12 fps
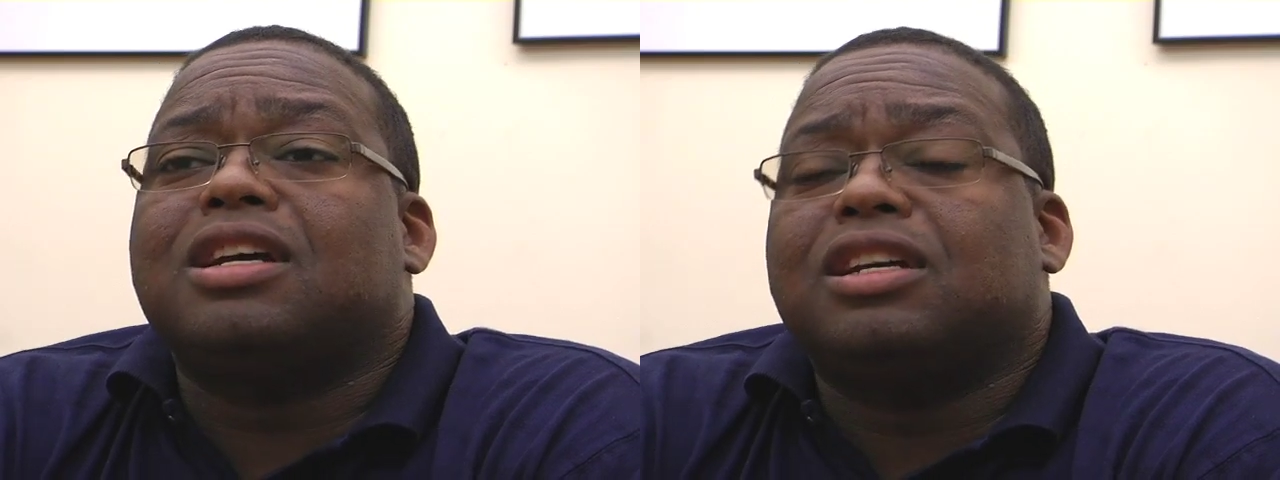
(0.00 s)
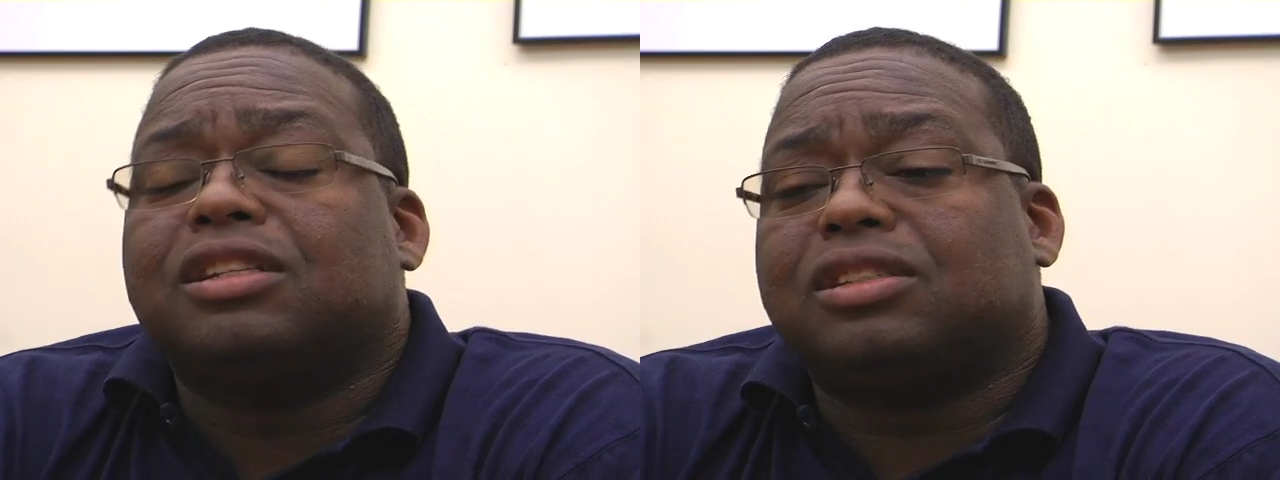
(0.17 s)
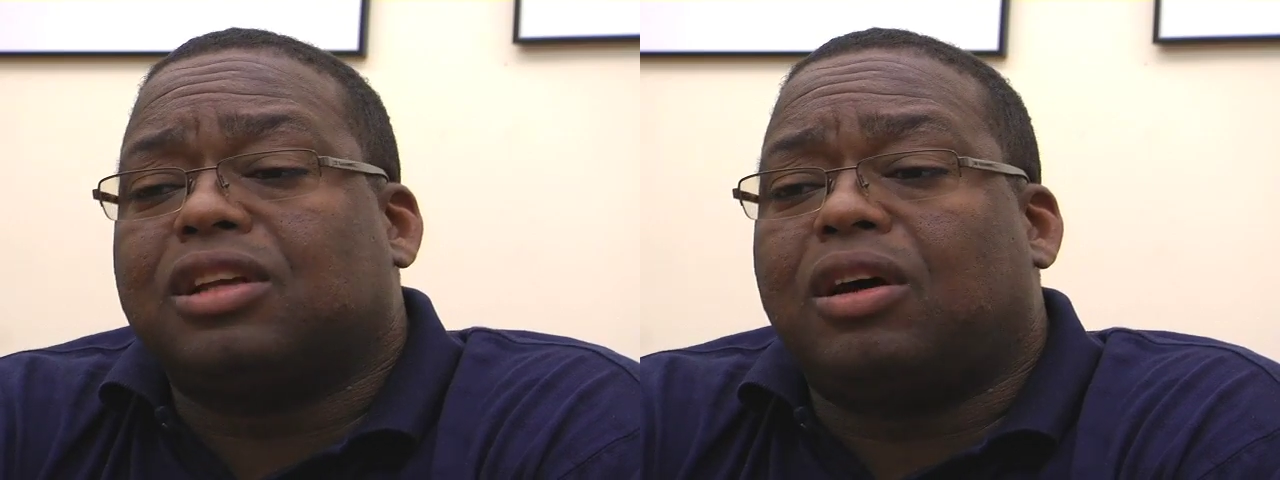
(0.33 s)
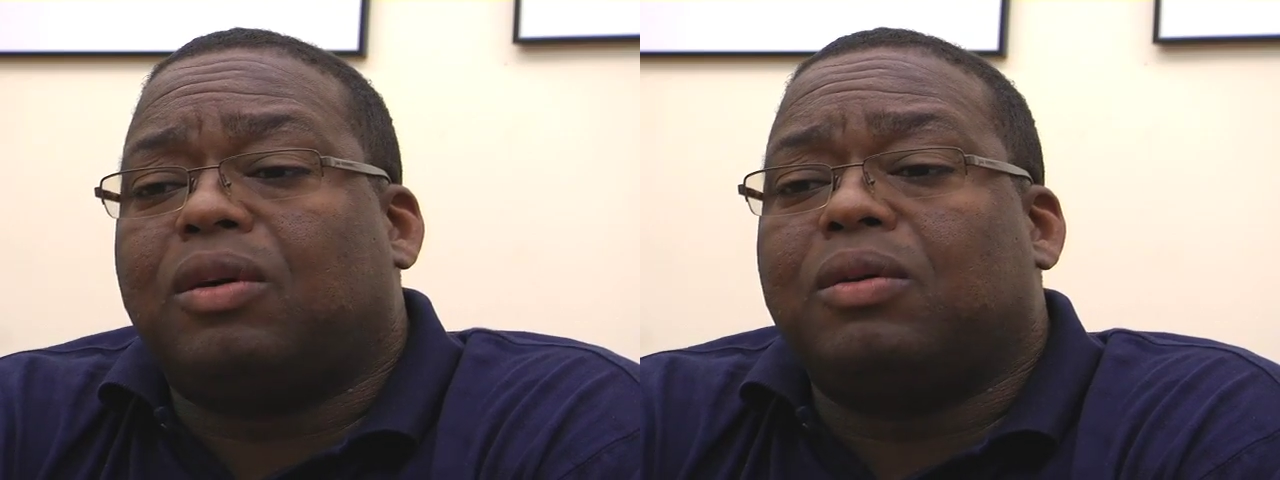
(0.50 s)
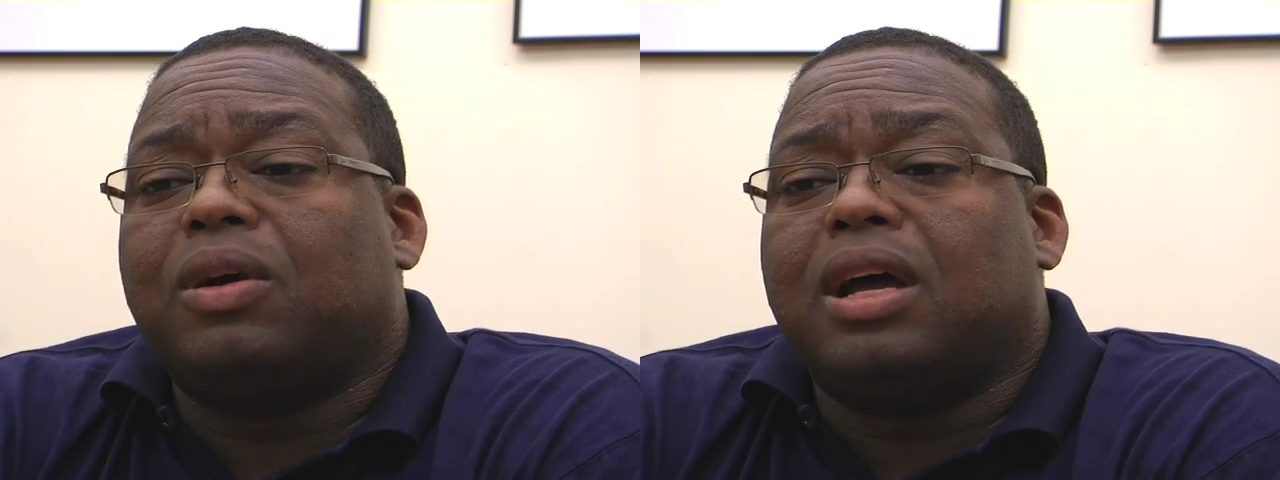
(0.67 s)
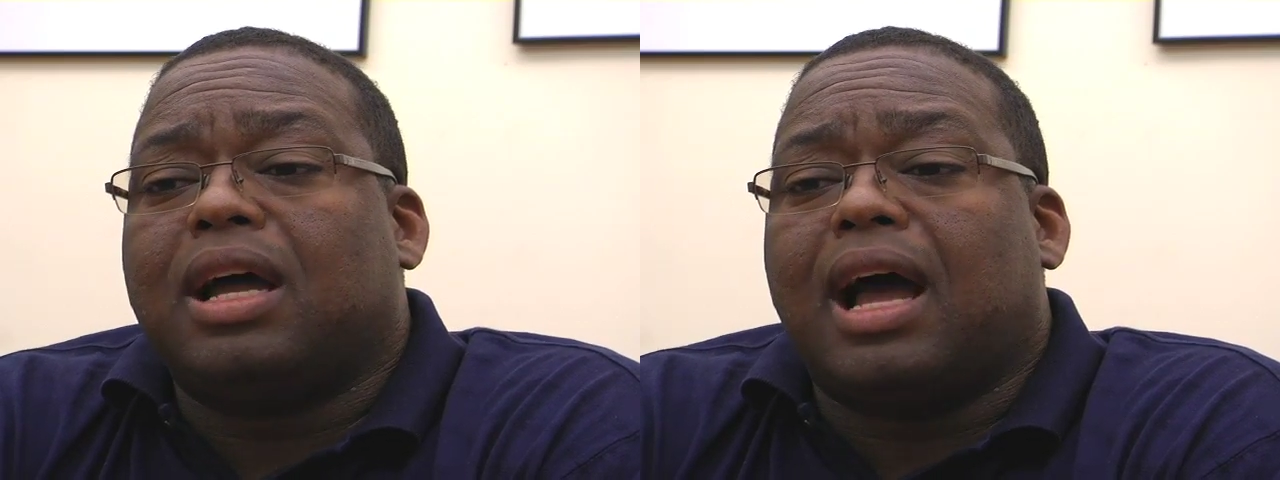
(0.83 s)

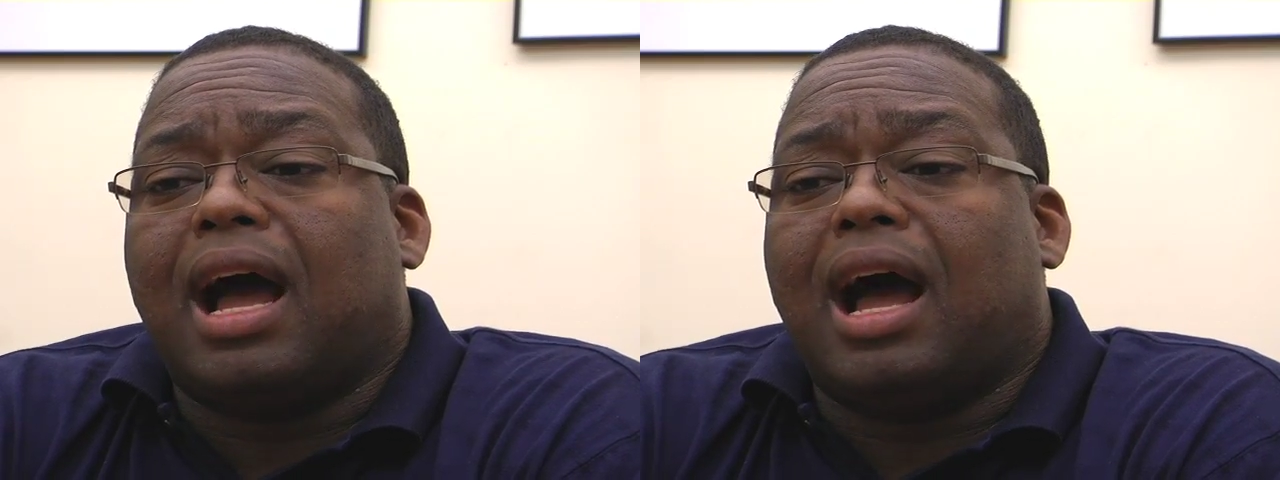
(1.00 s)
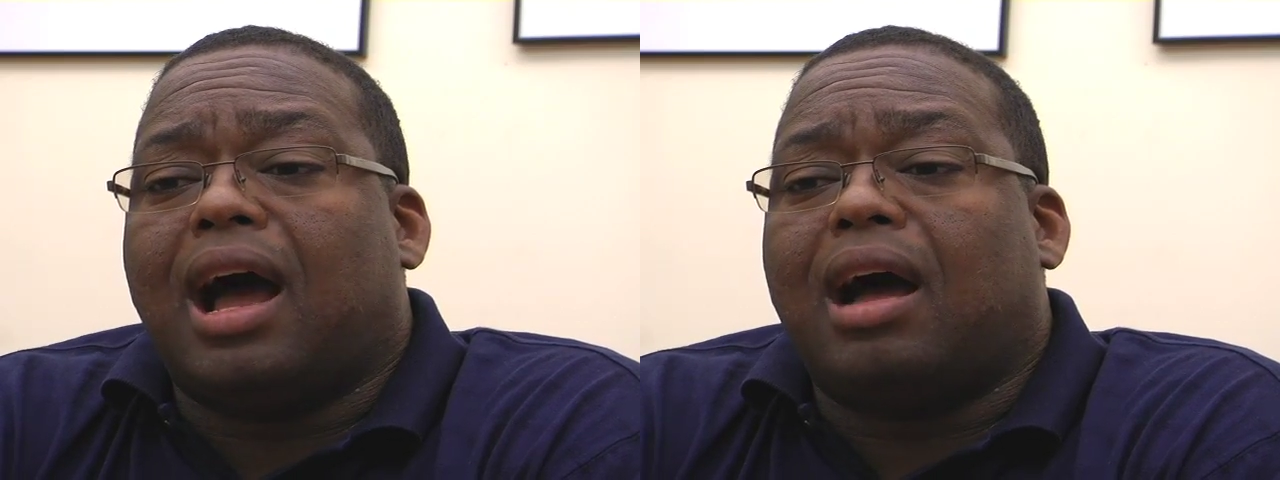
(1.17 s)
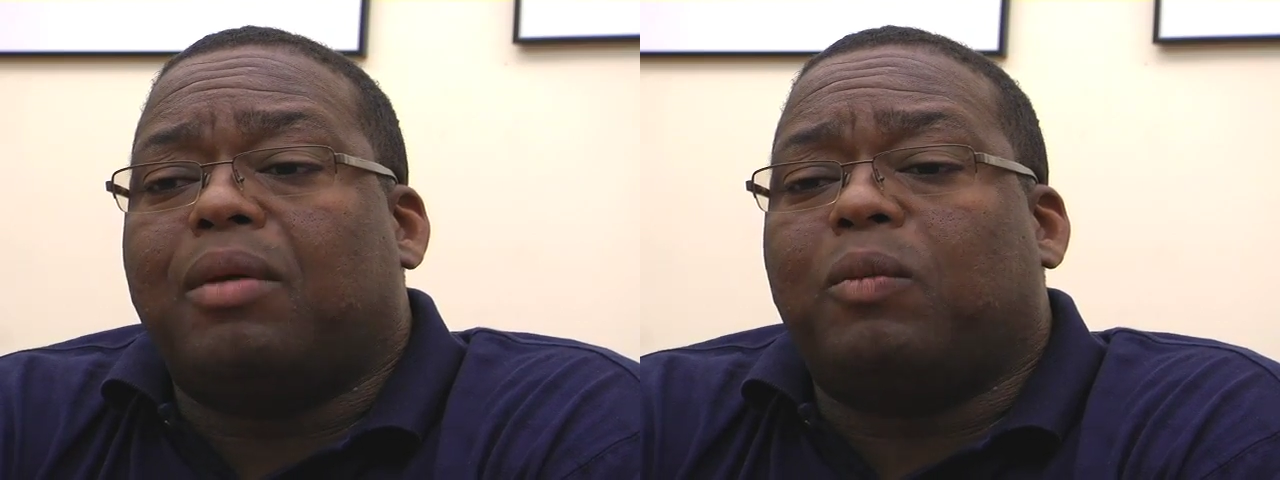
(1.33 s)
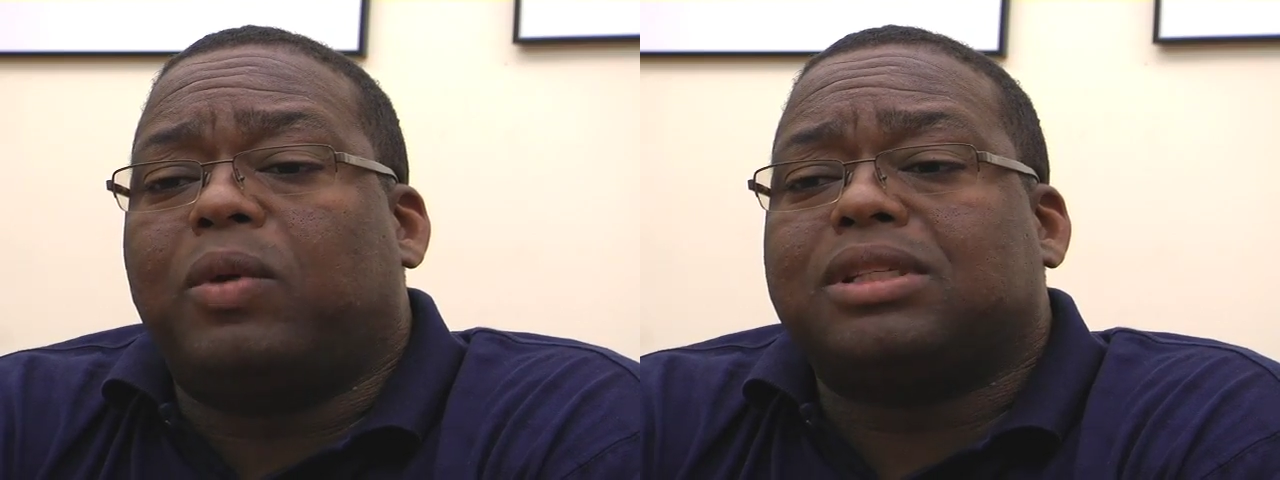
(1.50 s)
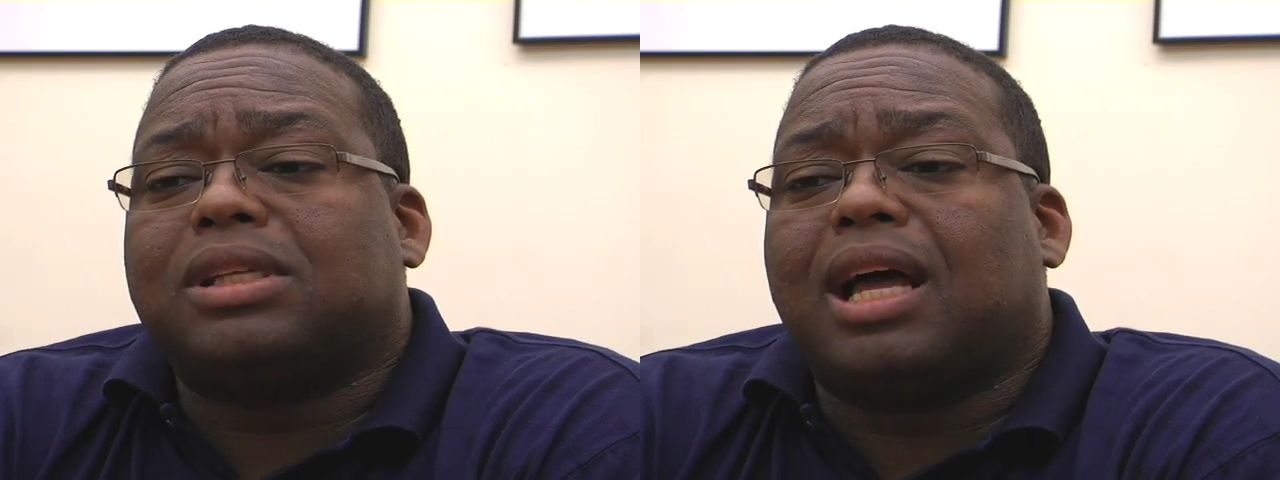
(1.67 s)
So once